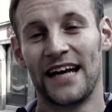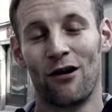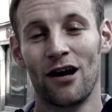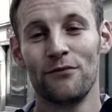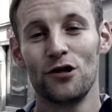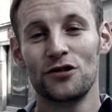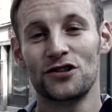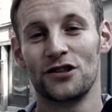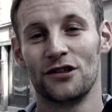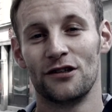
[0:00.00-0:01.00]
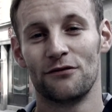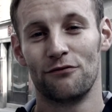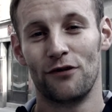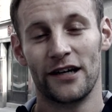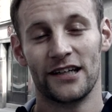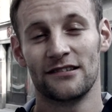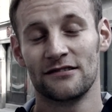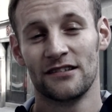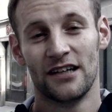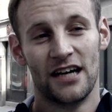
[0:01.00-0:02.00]
Now I'm used to
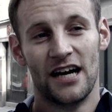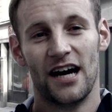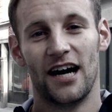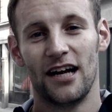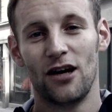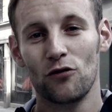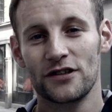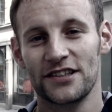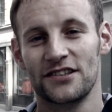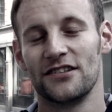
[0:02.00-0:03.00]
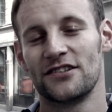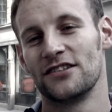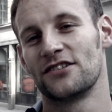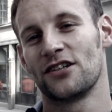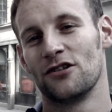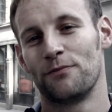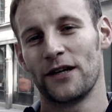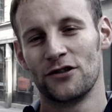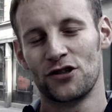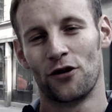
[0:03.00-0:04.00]
running uh, long distances, so
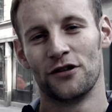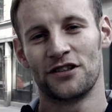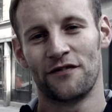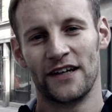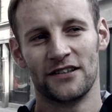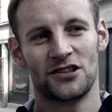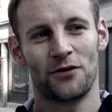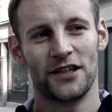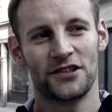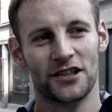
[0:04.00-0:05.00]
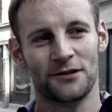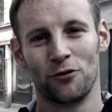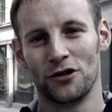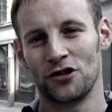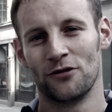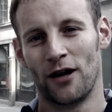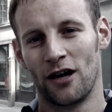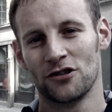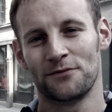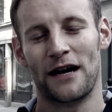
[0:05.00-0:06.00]
big endurance events, twenty-six point two
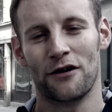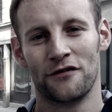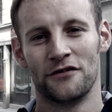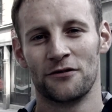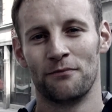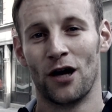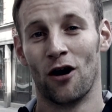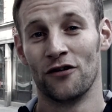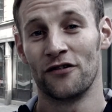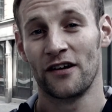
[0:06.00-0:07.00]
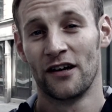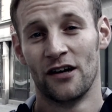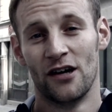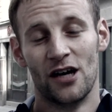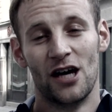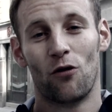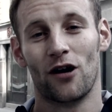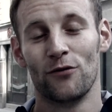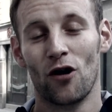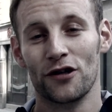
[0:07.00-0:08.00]
miles, marathons and beyond. What
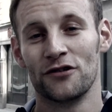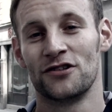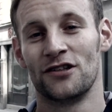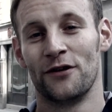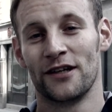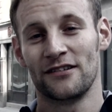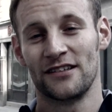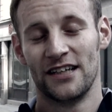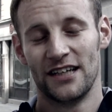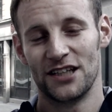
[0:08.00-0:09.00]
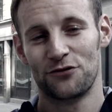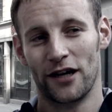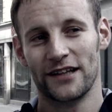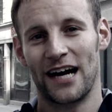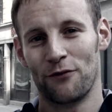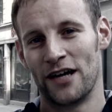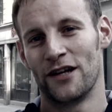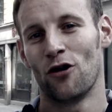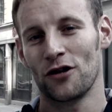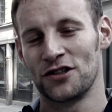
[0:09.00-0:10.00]
I'm not used to doing is running that where
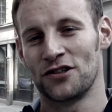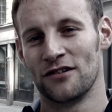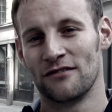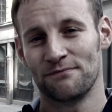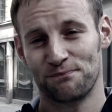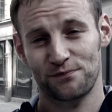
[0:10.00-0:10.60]
the oxygen